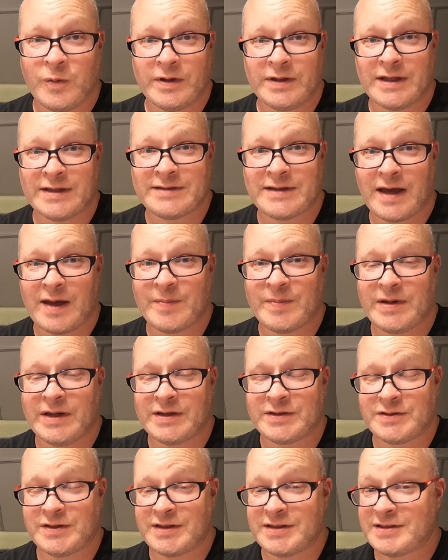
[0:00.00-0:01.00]
when that's
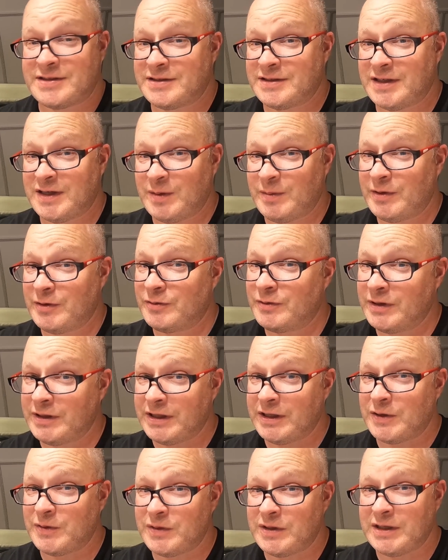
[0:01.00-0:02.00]
happening. So this is going to be
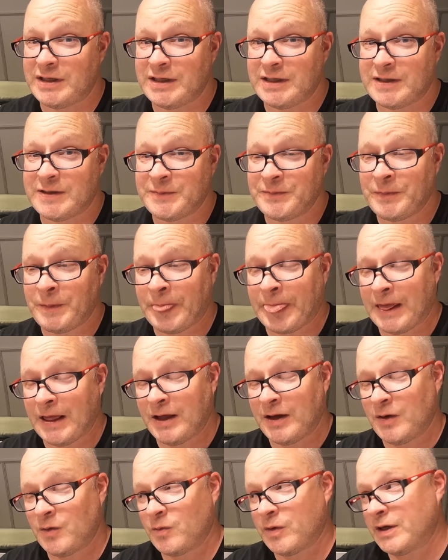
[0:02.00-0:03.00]
really unique.
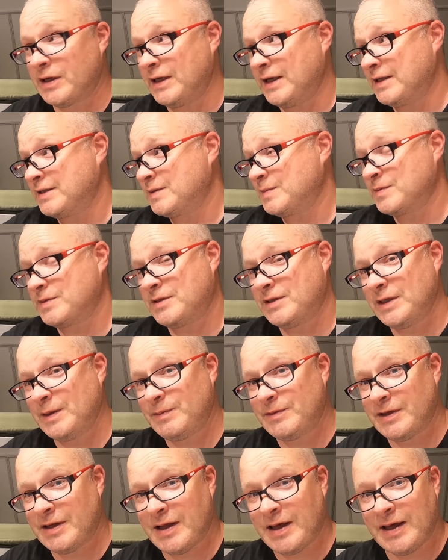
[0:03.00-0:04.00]
We're gonna get some
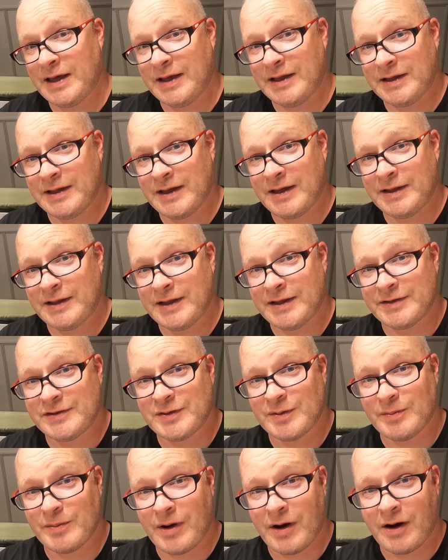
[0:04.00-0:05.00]
sleep tonight, and then
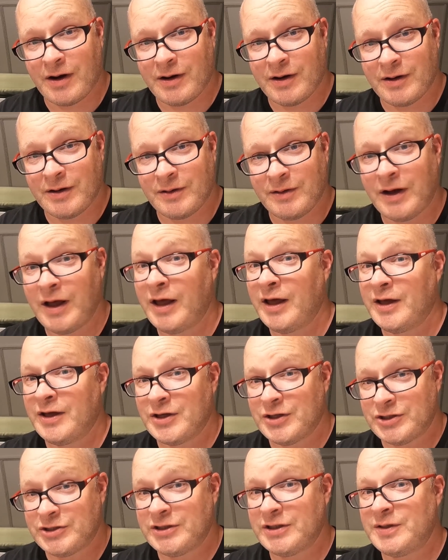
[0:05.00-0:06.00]
tomorrow
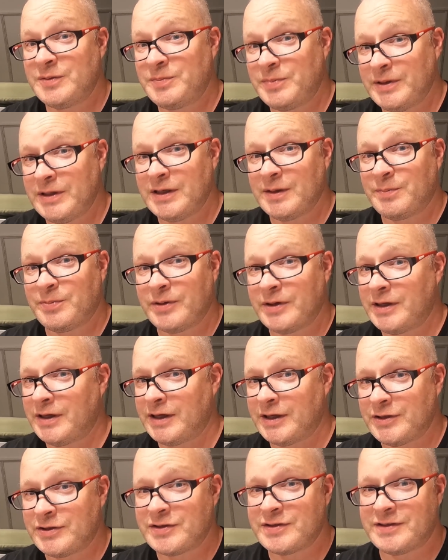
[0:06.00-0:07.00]
should be a
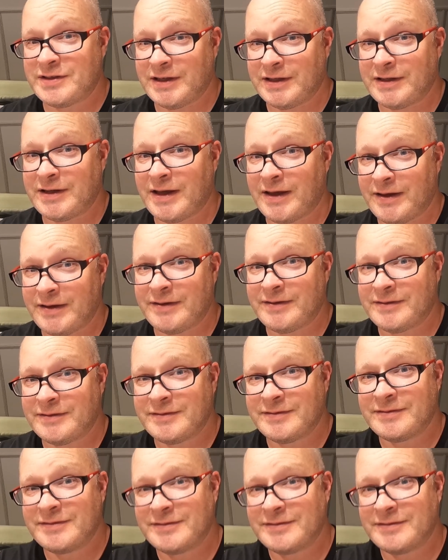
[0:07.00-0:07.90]
pretty interesting day.